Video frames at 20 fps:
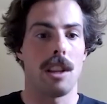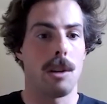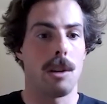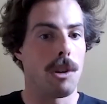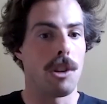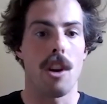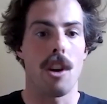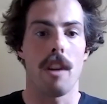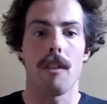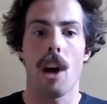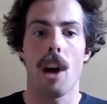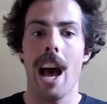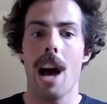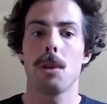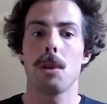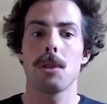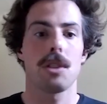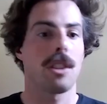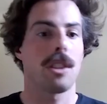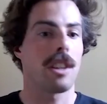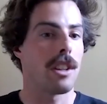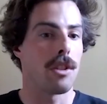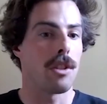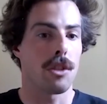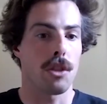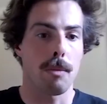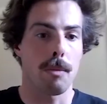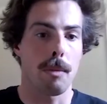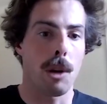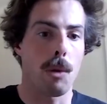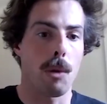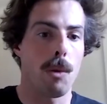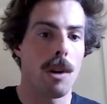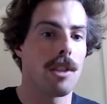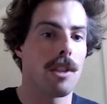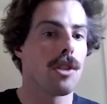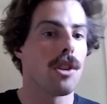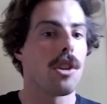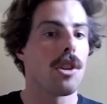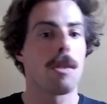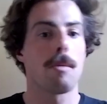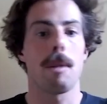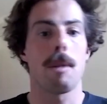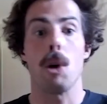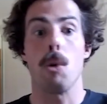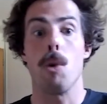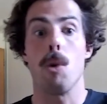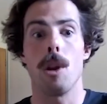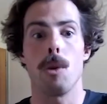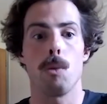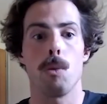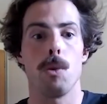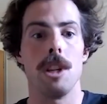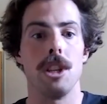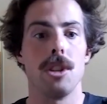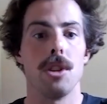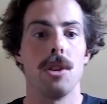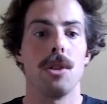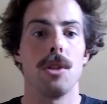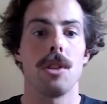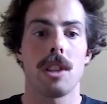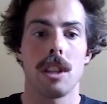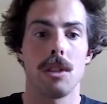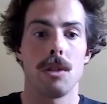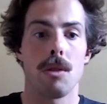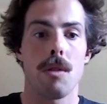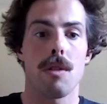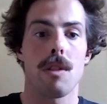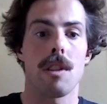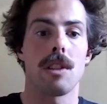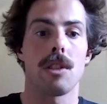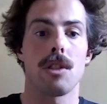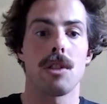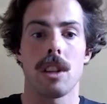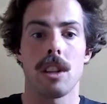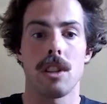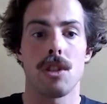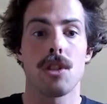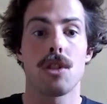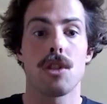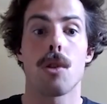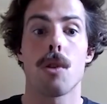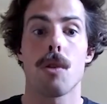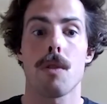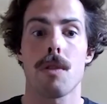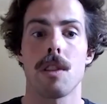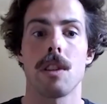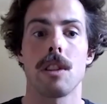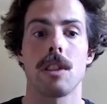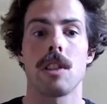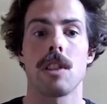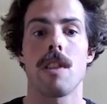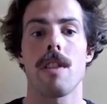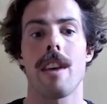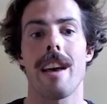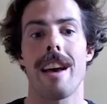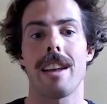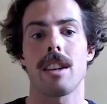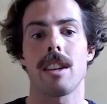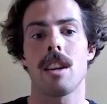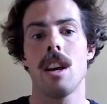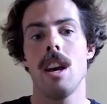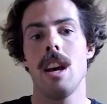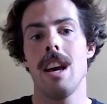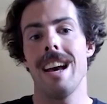And when you have a house, you can enter by one door, by one window, you can do things, you can store things in that.